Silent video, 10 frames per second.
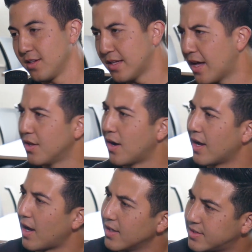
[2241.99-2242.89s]
Yeah, no,
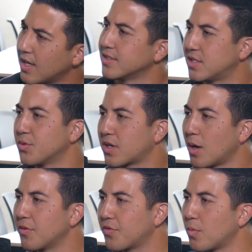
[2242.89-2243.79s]
I see where you're
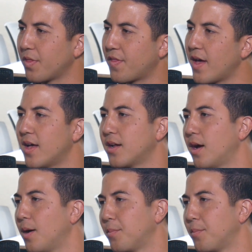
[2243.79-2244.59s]
coming from with that.